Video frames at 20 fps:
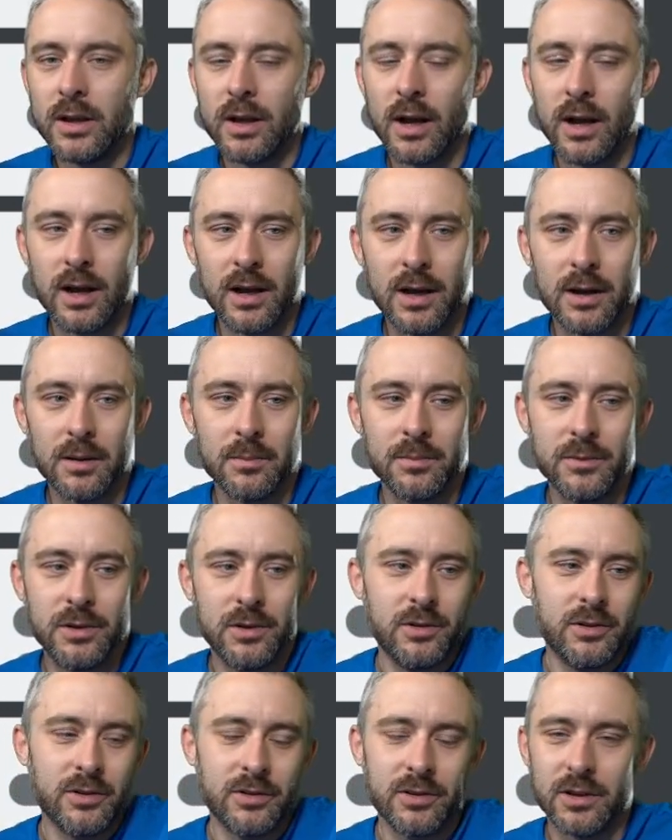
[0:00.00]
you
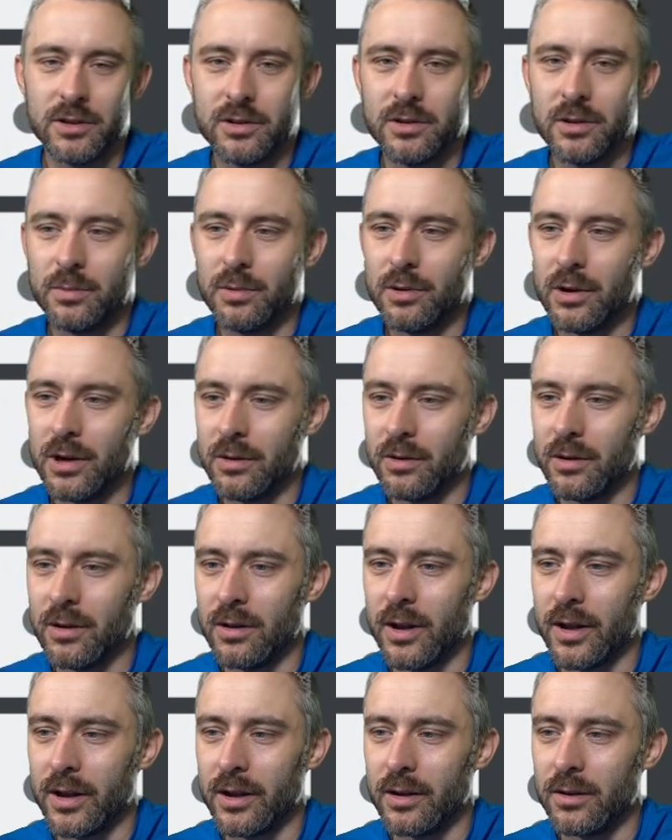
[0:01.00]
just get to a point where you're
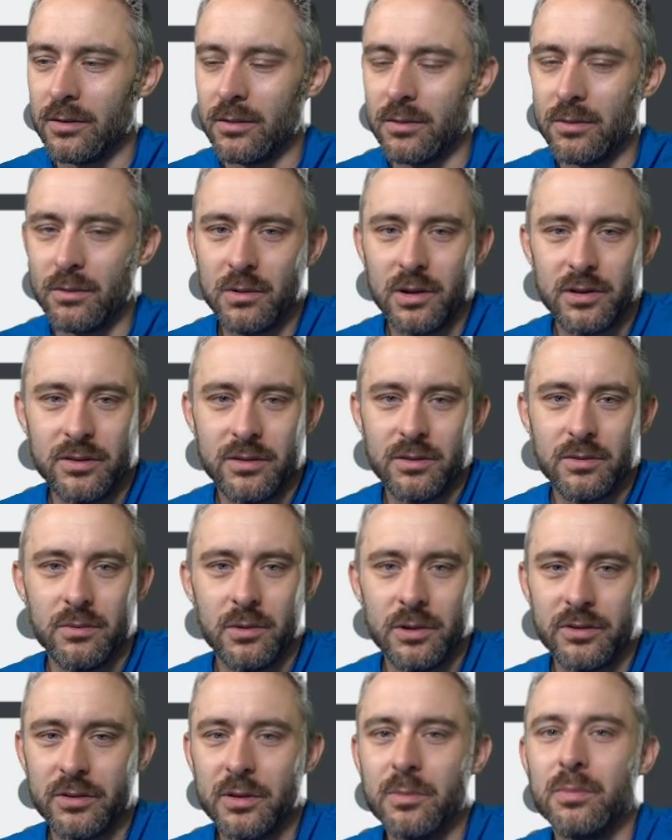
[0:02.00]
like, what's the
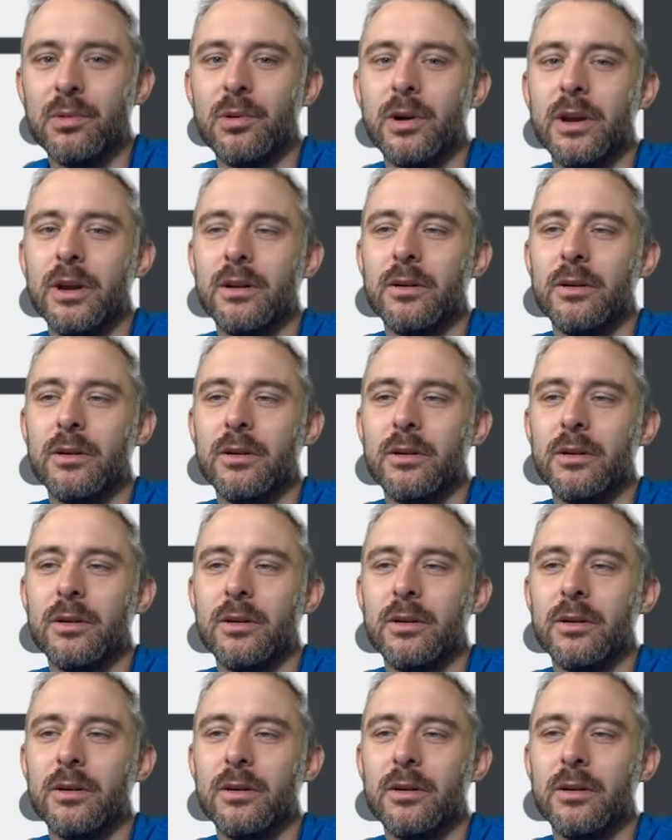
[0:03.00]
point?